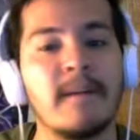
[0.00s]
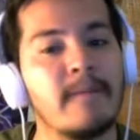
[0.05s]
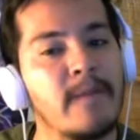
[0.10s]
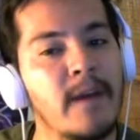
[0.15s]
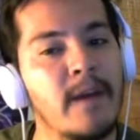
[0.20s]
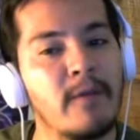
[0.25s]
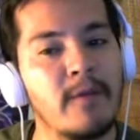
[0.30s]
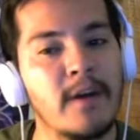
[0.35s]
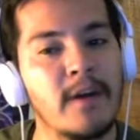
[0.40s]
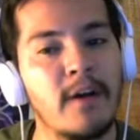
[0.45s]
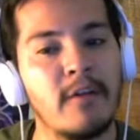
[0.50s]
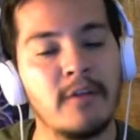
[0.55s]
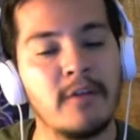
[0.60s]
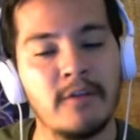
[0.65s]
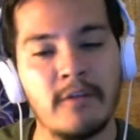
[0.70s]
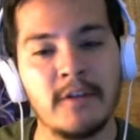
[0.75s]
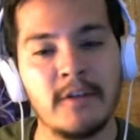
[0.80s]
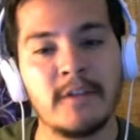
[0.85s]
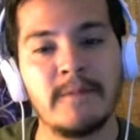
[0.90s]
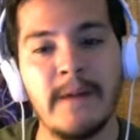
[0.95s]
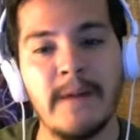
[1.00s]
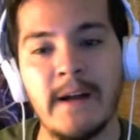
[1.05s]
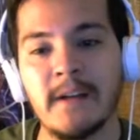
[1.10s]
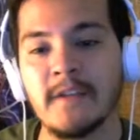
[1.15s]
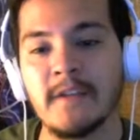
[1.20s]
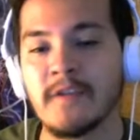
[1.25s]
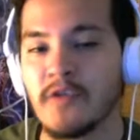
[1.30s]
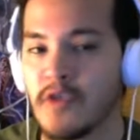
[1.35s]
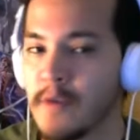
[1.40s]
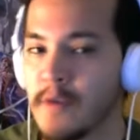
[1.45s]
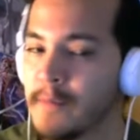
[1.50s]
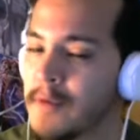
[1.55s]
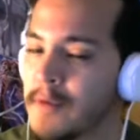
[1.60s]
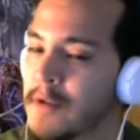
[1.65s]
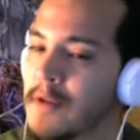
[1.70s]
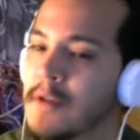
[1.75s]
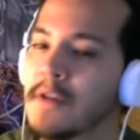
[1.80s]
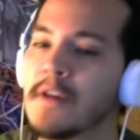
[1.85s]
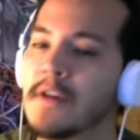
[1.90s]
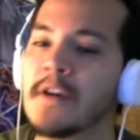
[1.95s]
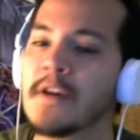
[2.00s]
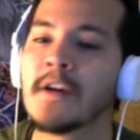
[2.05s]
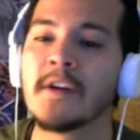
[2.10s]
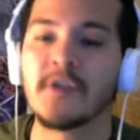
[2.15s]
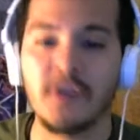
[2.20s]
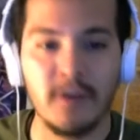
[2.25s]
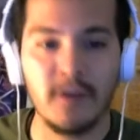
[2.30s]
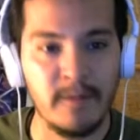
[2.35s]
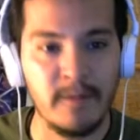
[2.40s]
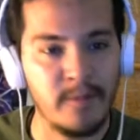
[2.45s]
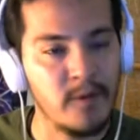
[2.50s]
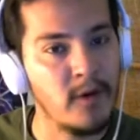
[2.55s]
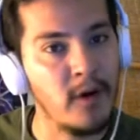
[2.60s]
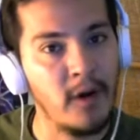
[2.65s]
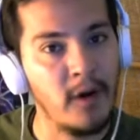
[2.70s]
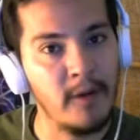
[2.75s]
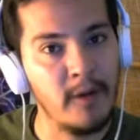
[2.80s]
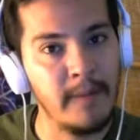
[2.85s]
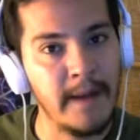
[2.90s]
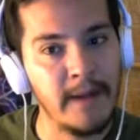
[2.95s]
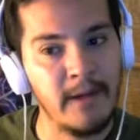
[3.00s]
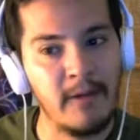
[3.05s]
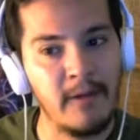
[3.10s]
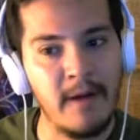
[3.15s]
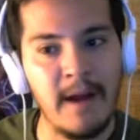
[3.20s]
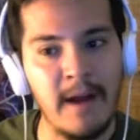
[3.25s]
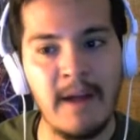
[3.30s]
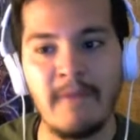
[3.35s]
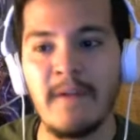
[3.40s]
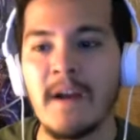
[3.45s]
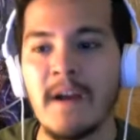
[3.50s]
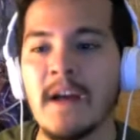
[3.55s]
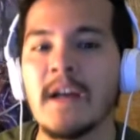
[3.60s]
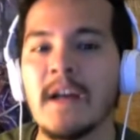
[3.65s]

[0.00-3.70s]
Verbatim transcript: Then we go into our spells, Triple Allure, Triple Called by the Grave,